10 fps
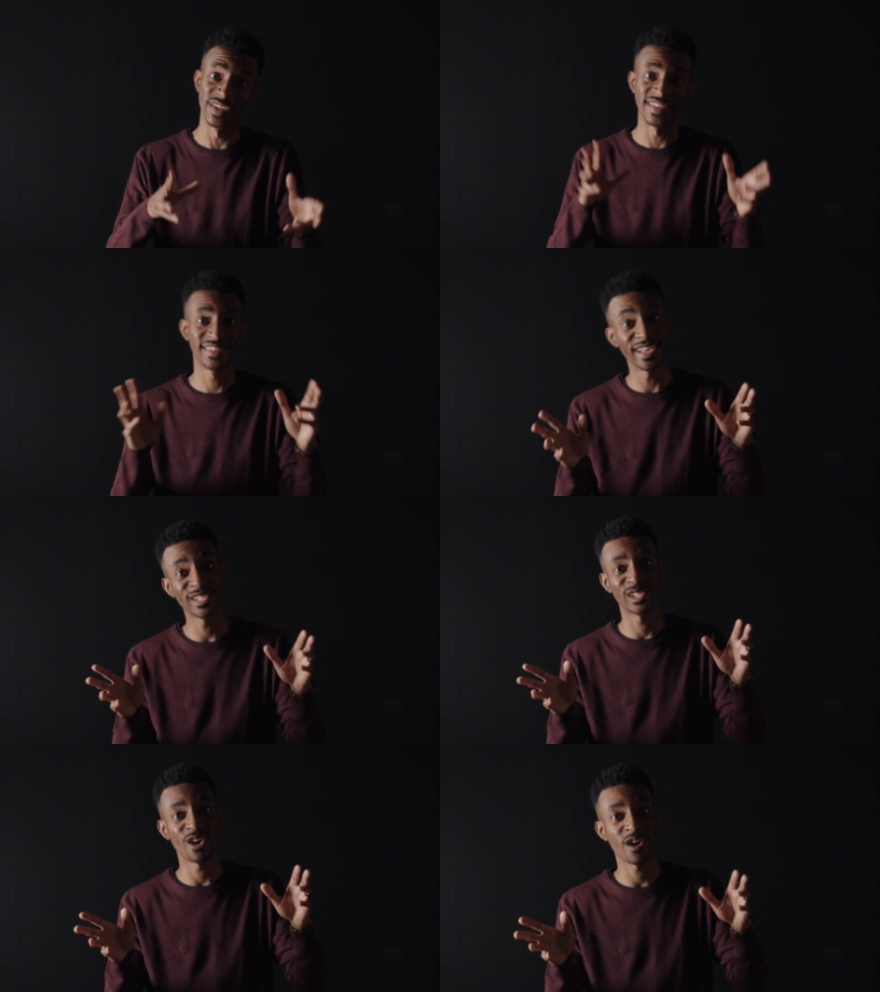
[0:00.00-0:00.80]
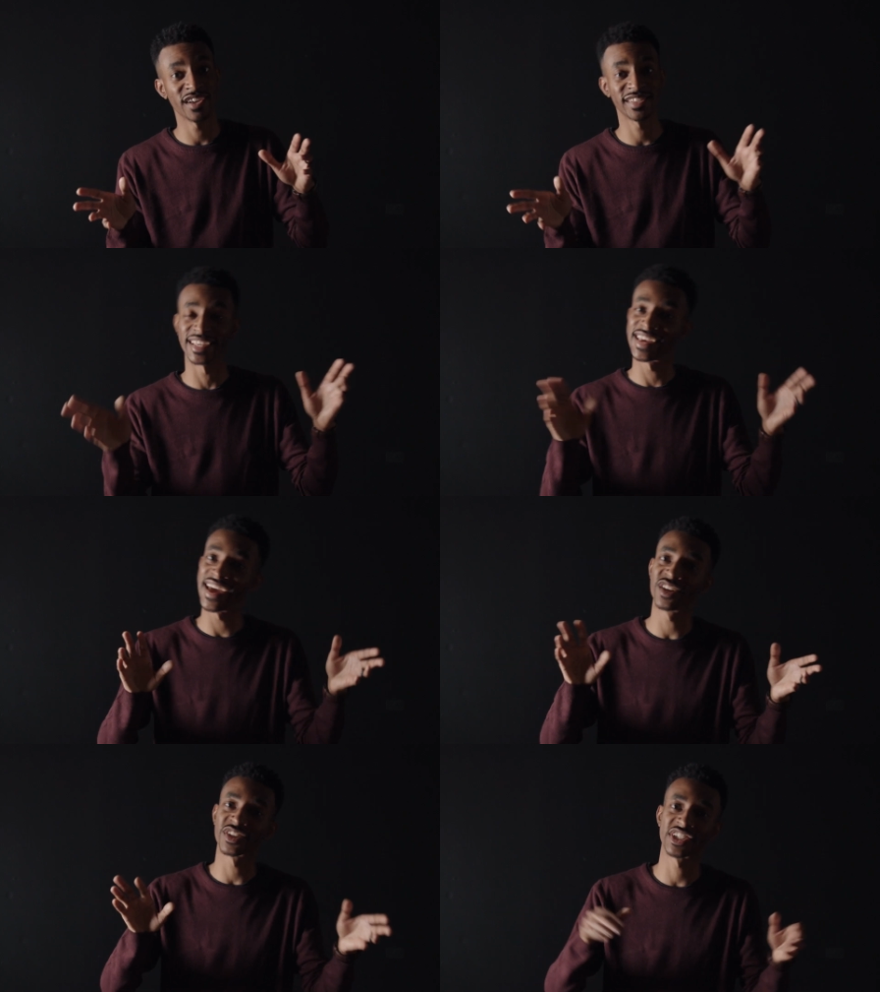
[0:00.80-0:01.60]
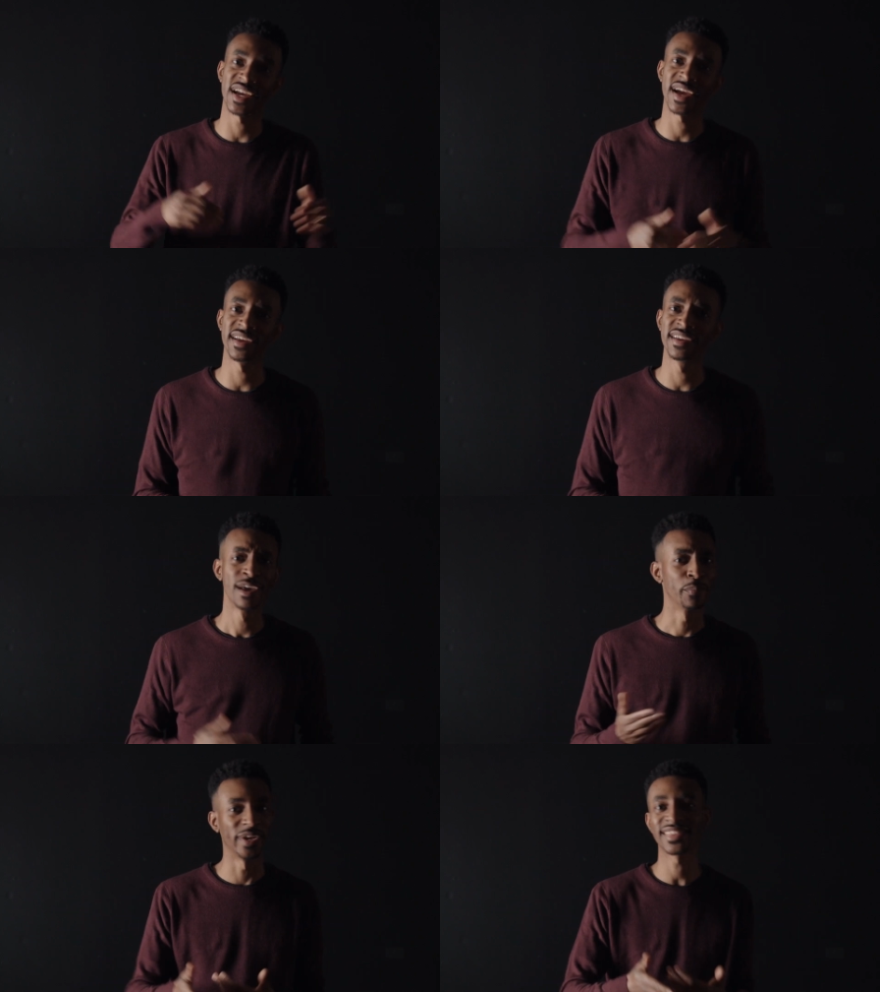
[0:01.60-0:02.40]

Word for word: we sing songs, the candles shine. But